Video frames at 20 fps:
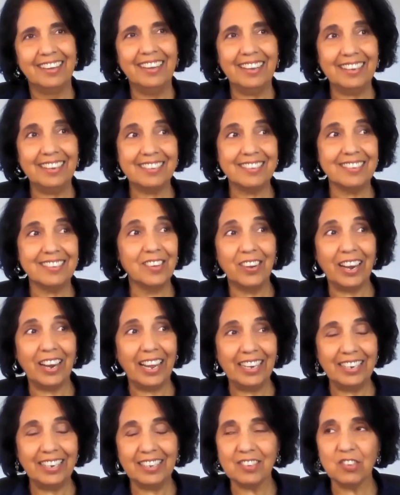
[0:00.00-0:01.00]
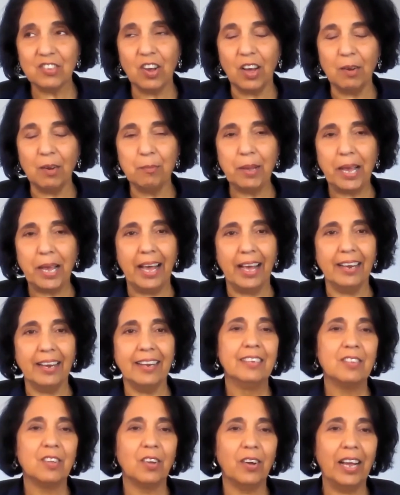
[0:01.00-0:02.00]
It's good ideas gone bad.
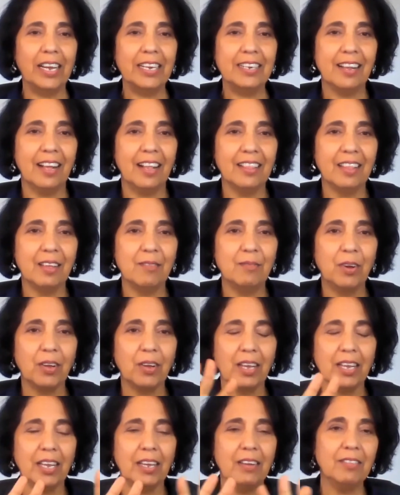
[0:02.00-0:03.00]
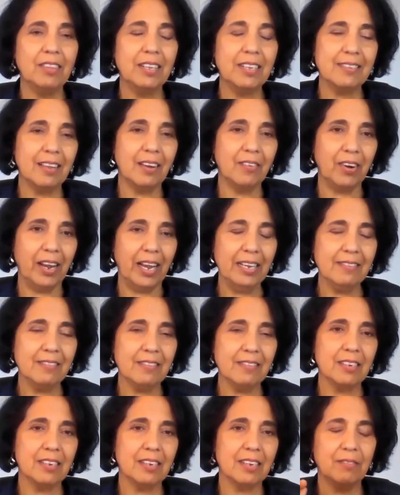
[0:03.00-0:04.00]
So right. I tell them, okay, give this a
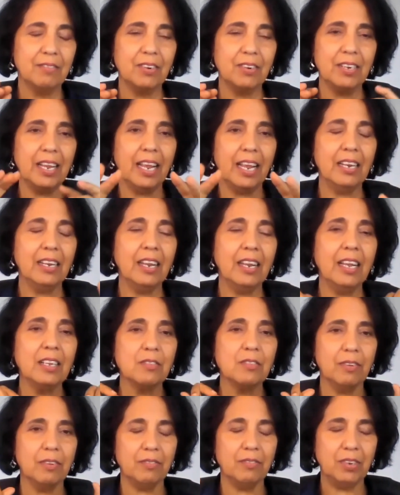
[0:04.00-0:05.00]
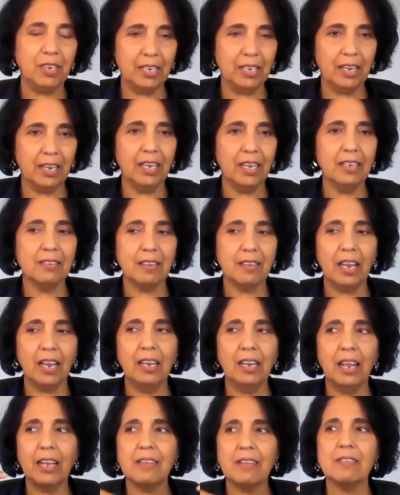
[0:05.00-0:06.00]
rest for 10 days, 15 days, and
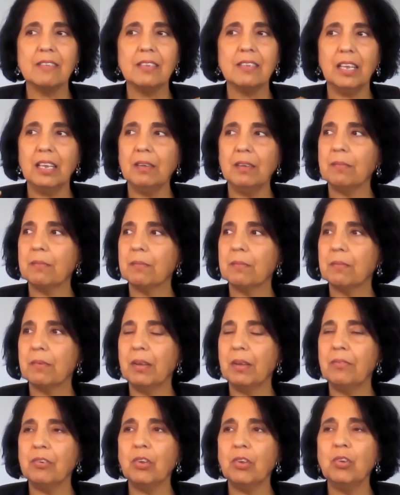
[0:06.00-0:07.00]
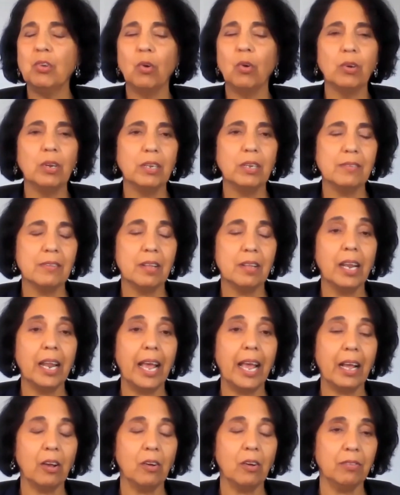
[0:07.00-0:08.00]
let's see if you notice a
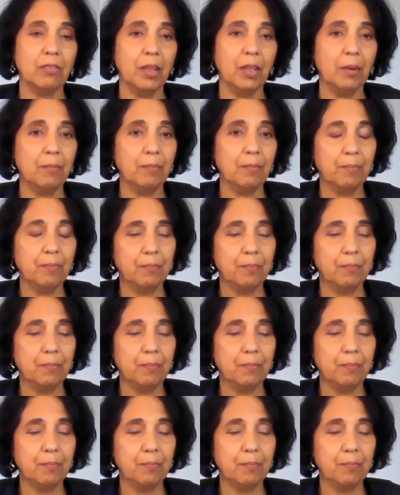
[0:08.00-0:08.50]
lack of them